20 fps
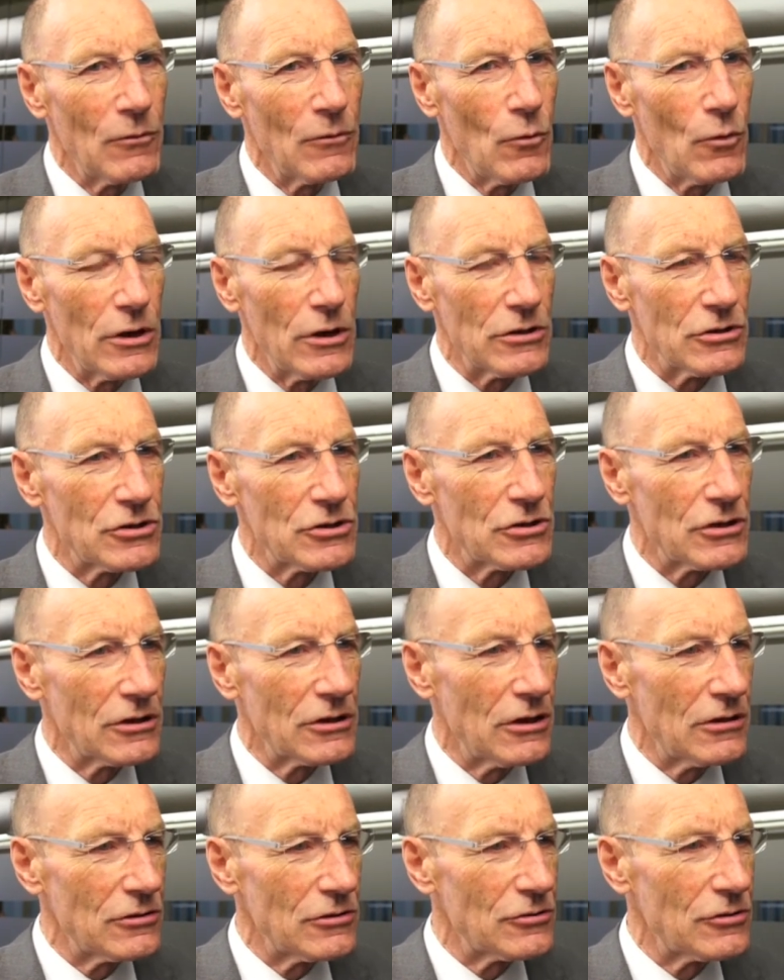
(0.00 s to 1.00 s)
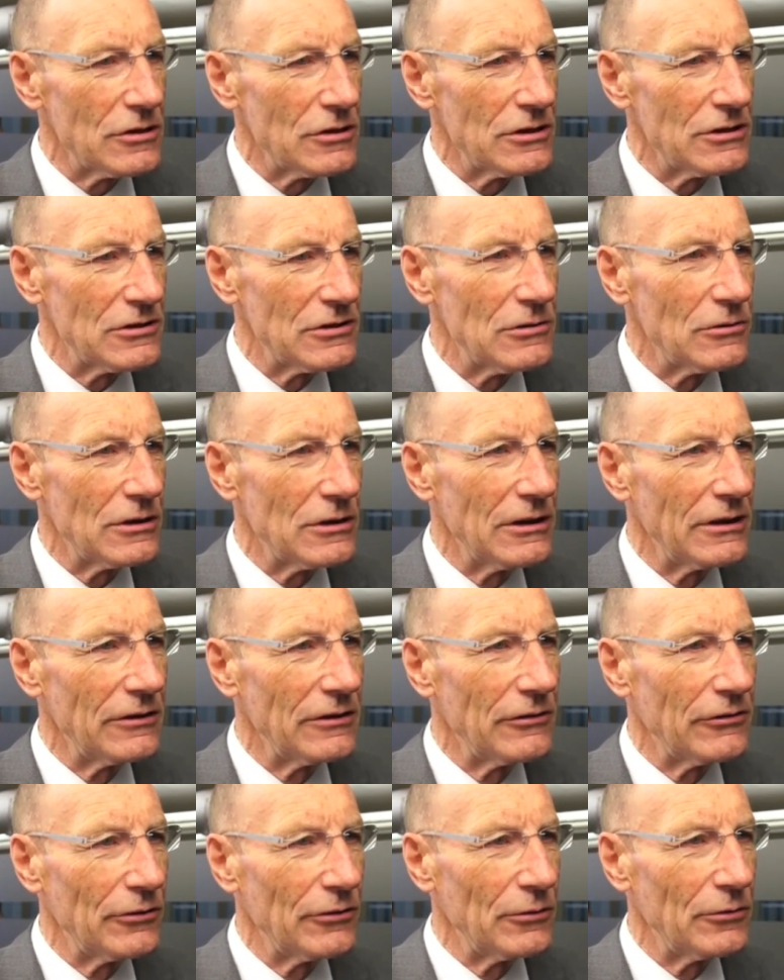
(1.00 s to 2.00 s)
which the country is
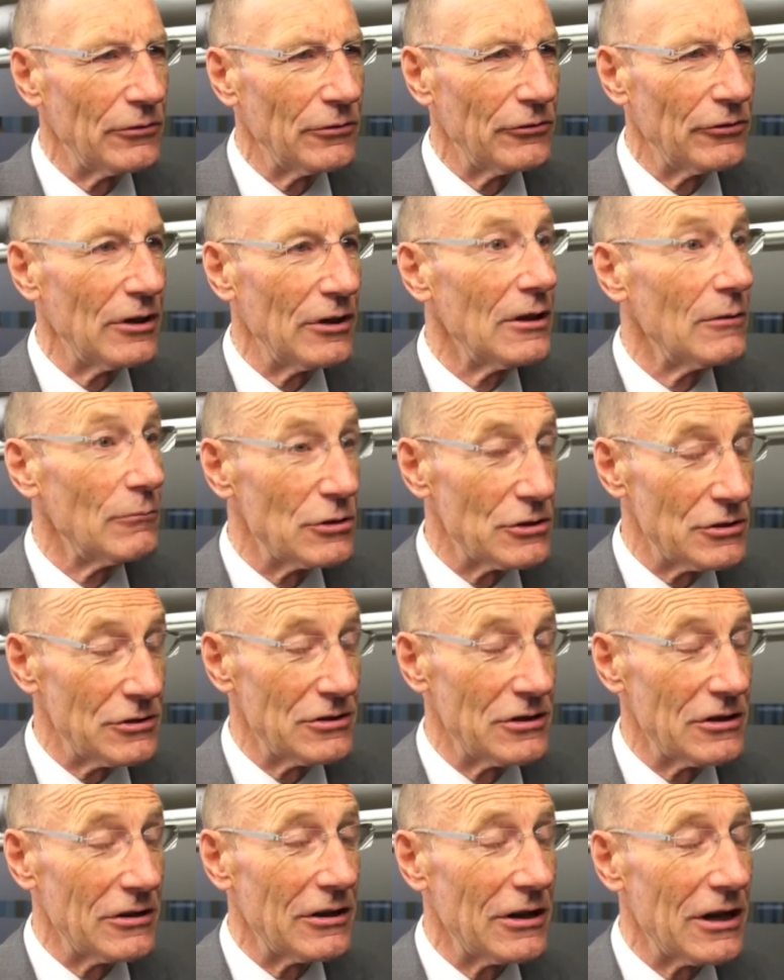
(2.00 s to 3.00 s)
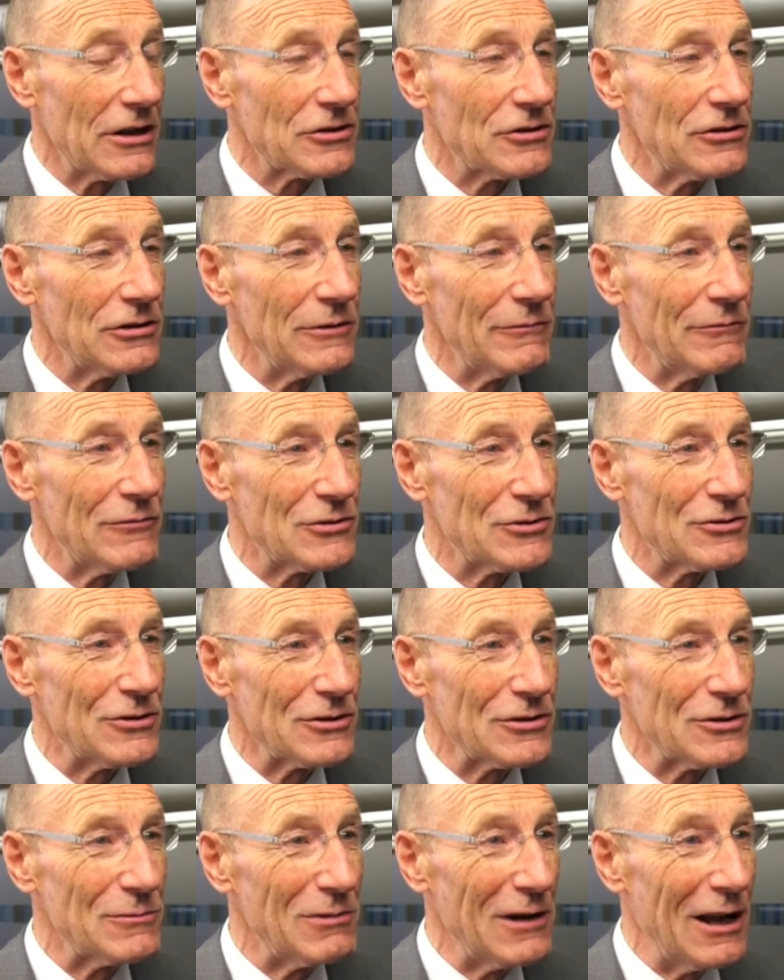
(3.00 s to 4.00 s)
looking to see and which is in the National
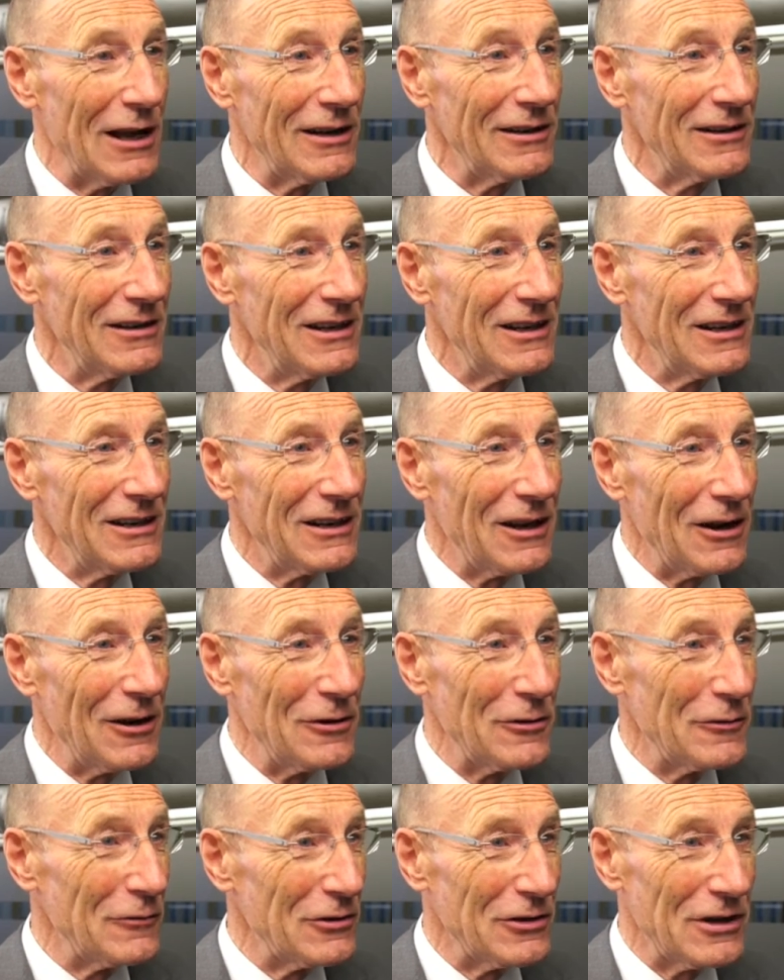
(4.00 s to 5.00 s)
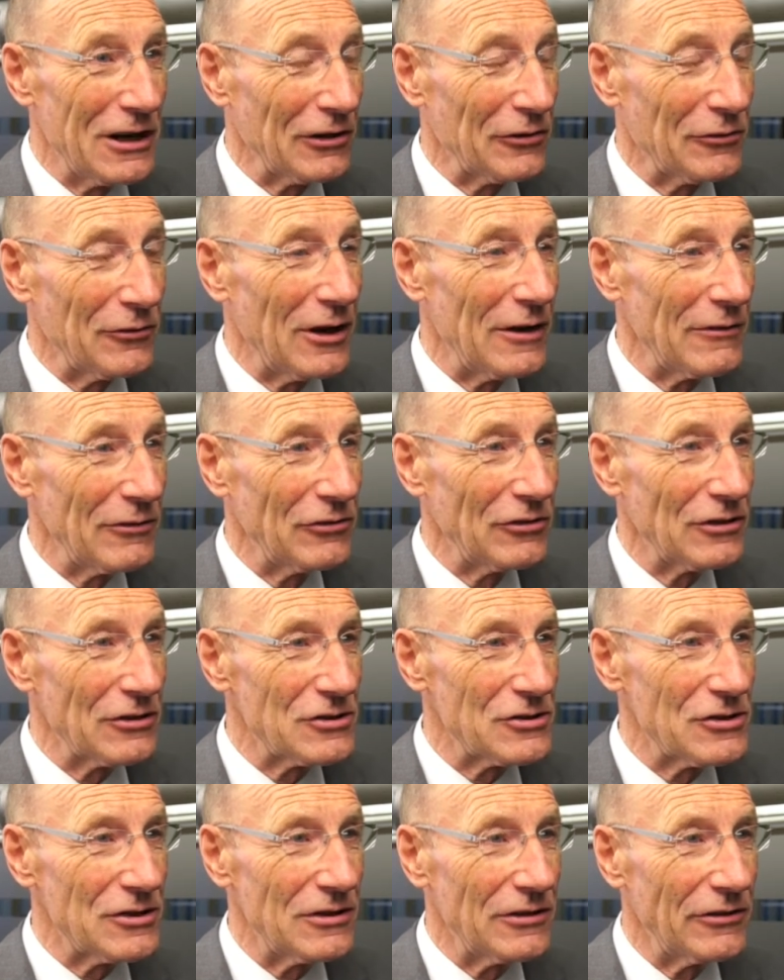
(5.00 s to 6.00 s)
Infrastructure Plan over the next 5 or
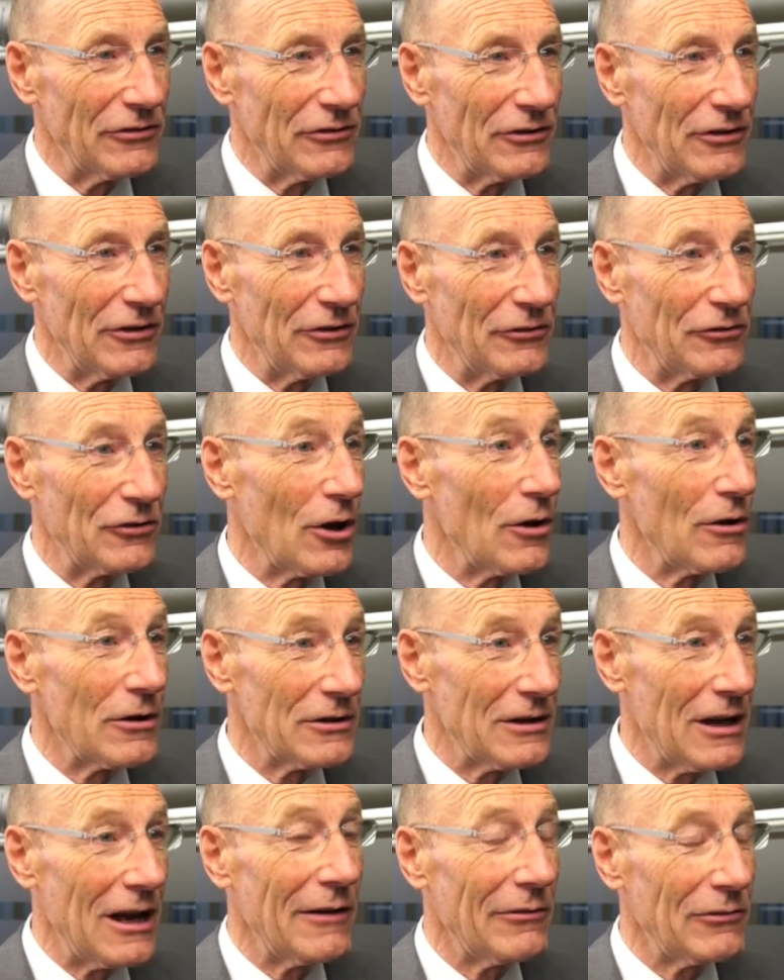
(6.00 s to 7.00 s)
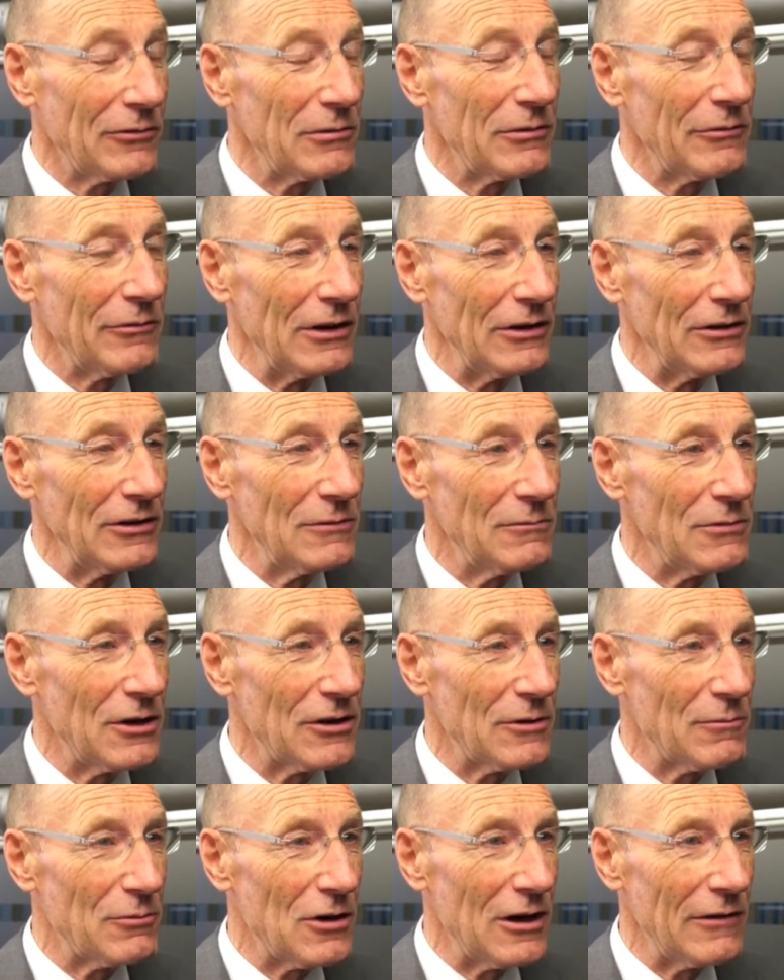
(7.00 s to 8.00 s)
6 years is going to have to be funded
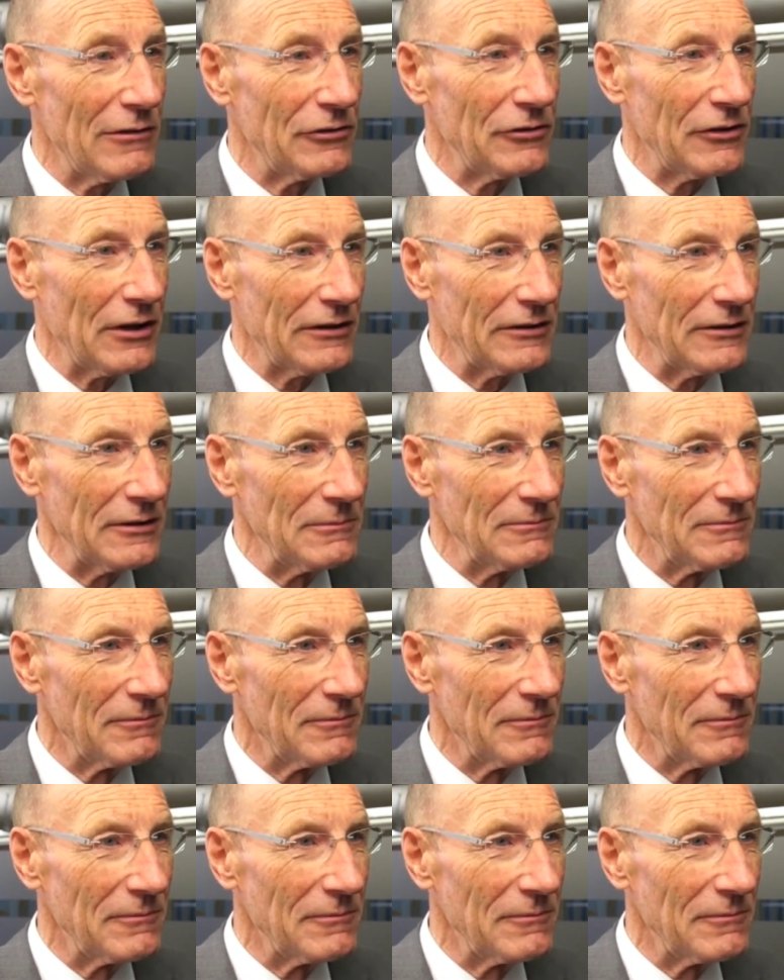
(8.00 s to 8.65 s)
by the private sector.